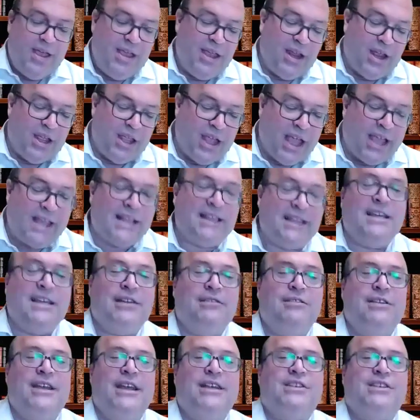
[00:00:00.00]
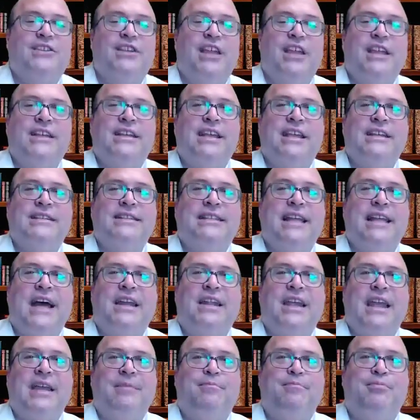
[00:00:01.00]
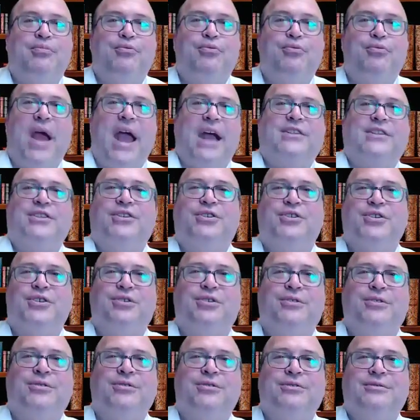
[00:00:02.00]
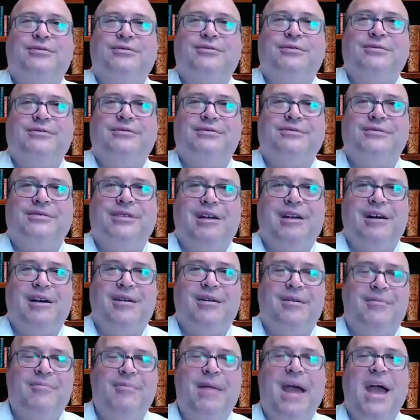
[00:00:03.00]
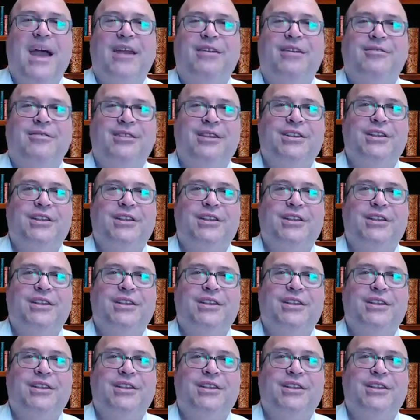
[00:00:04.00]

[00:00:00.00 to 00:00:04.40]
it clearly is not a practical matter.